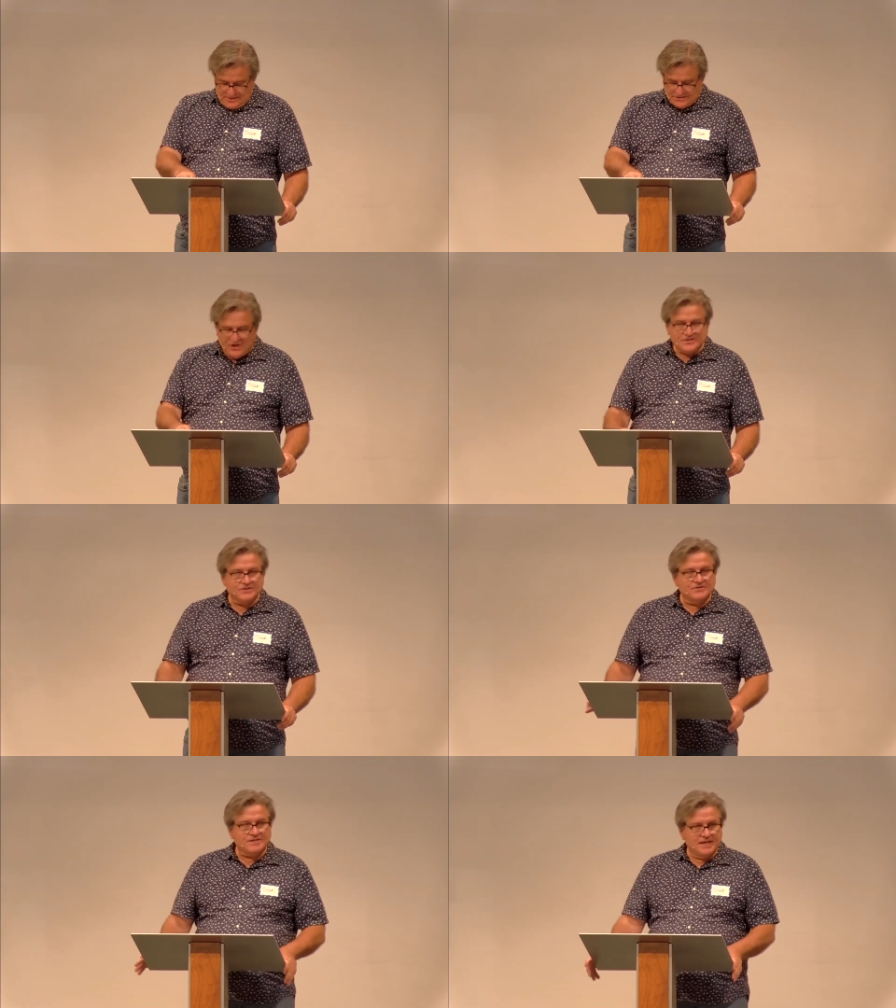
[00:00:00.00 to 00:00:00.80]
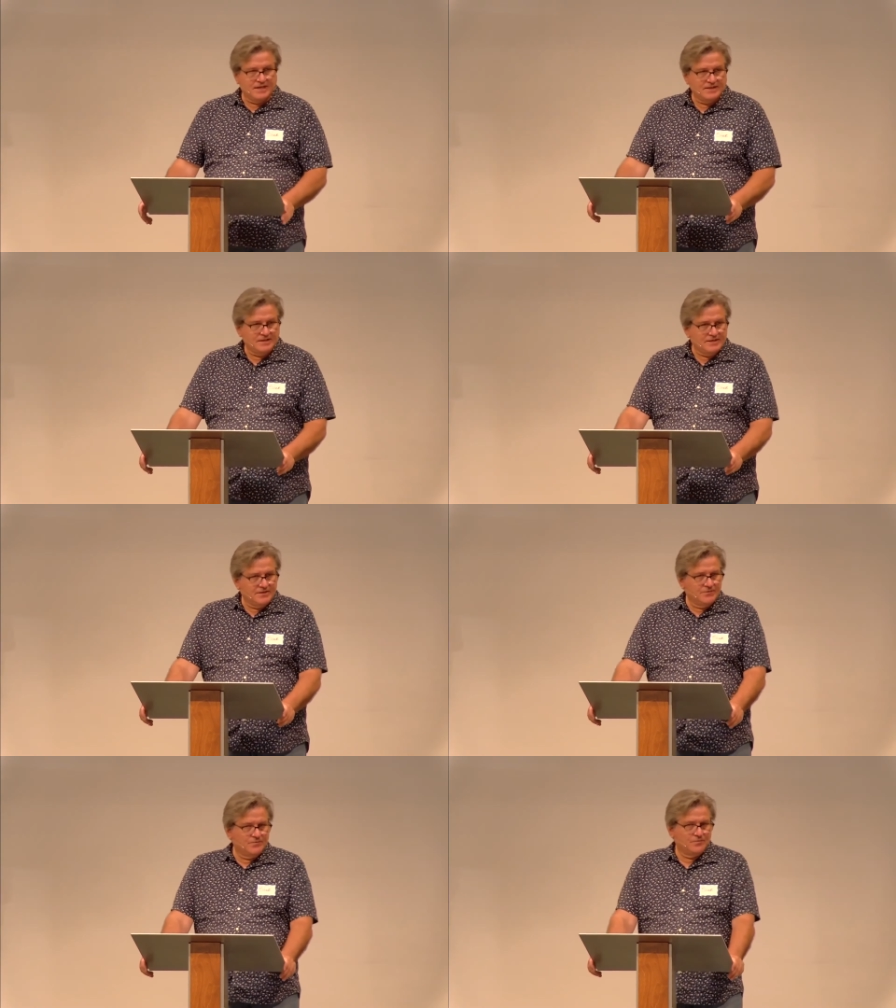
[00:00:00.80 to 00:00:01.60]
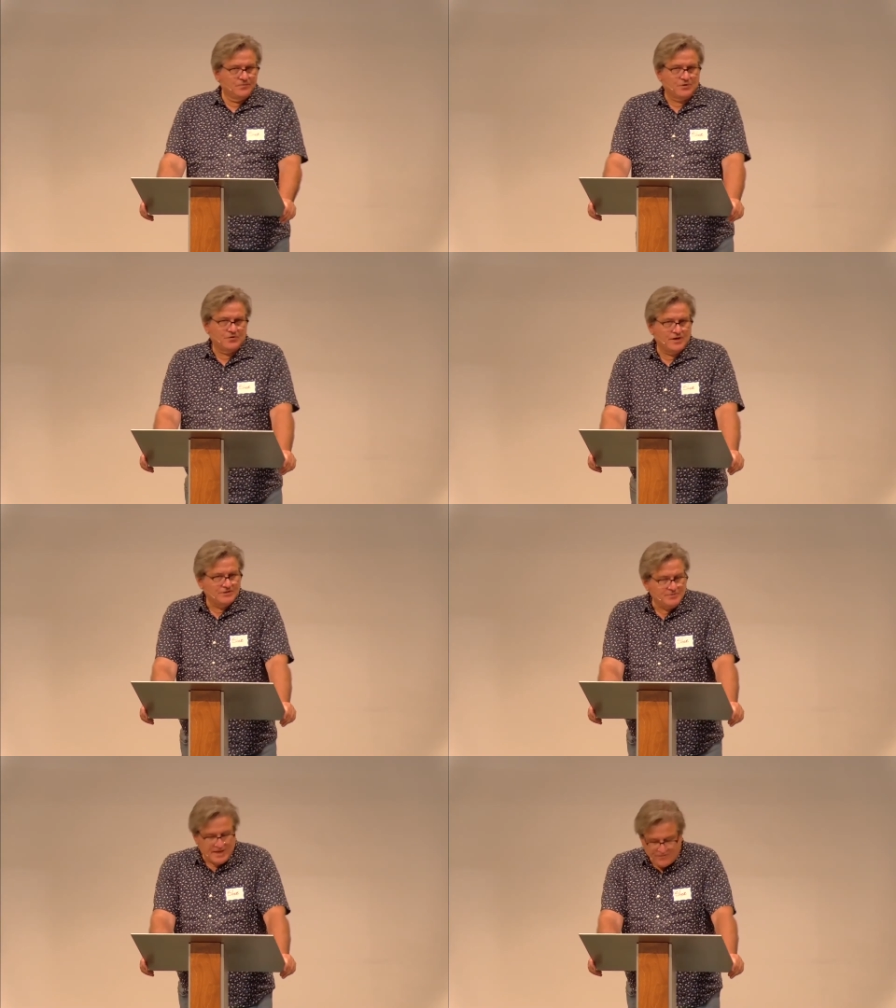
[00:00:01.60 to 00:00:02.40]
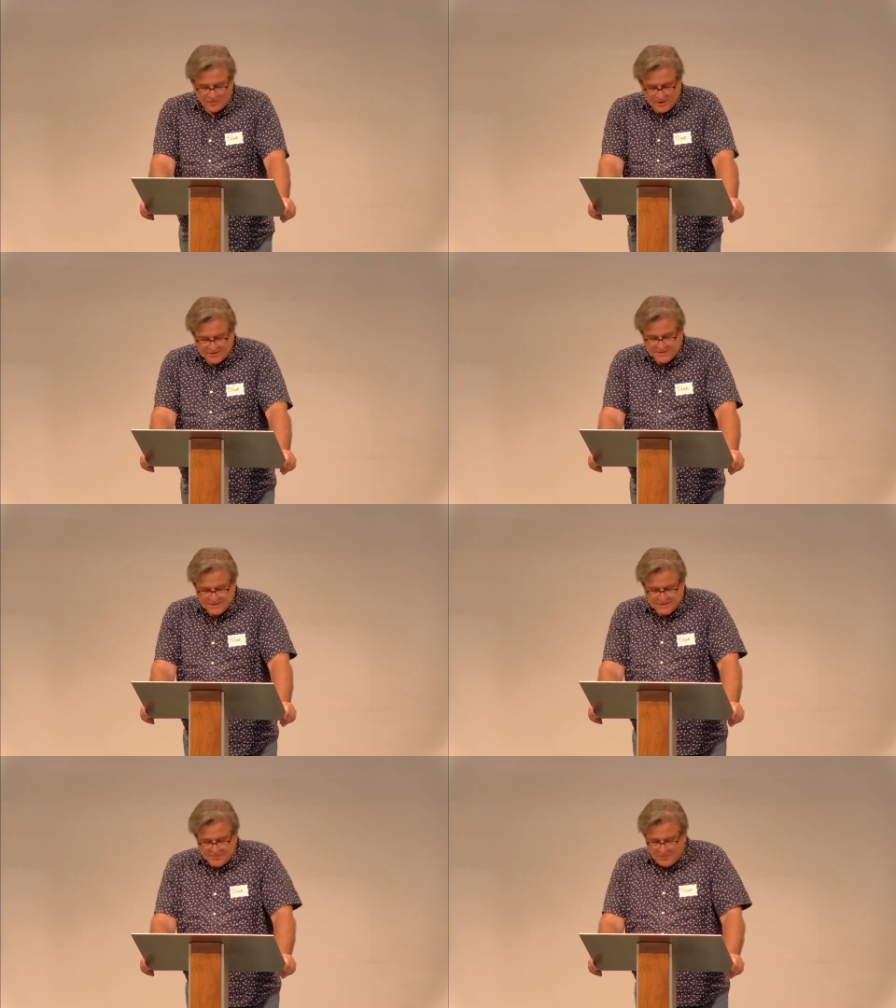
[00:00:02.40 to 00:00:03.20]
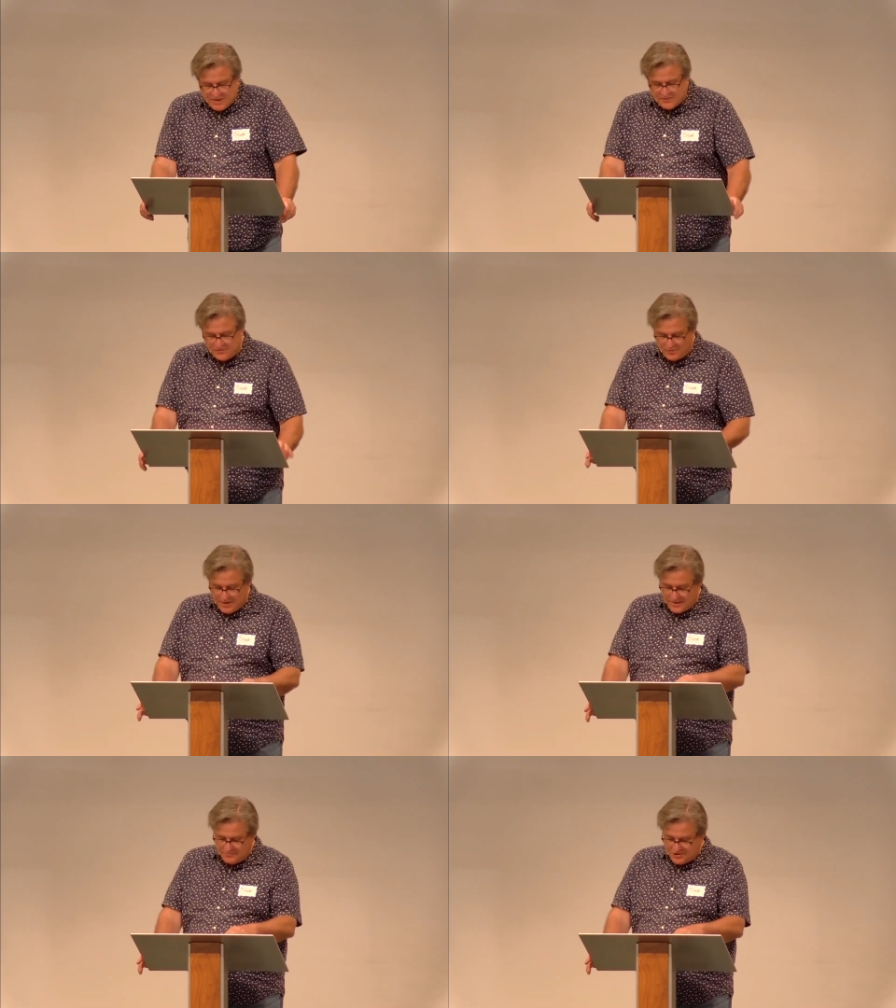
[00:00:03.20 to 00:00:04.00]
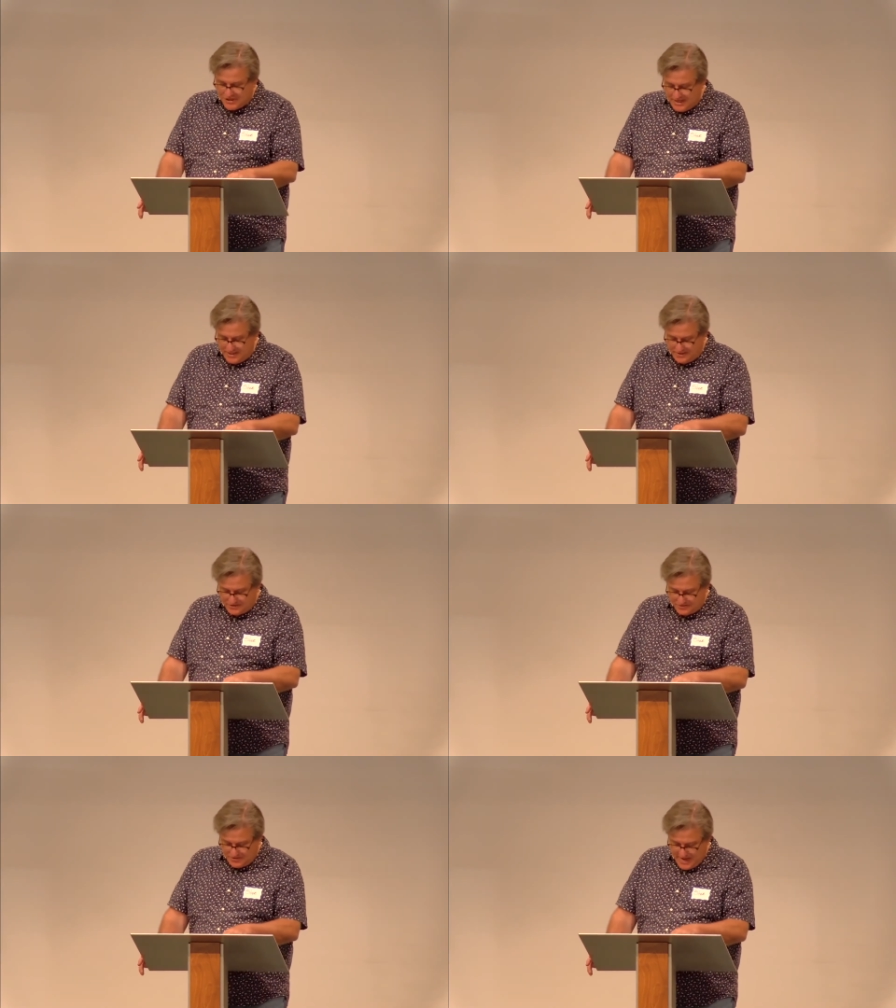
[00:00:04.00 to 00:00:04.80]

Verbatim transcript: It's also saying that the creation we have around us didn't come about through random change